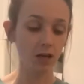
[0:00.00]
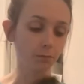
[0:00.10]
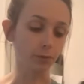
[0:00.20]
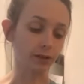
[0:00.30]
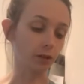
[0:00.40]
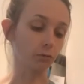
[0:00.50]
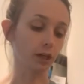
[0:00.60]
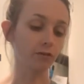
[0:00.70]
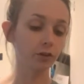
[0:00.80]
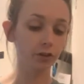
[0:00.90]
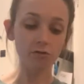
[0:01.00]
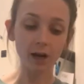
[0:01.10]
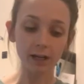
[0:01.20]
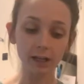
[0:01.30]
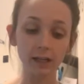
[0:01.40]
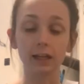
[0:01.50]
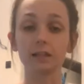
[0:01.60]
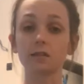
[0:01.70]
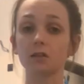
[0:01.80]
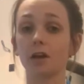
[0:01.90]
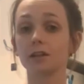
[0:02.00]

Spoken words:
but then whenever they're ready and it's done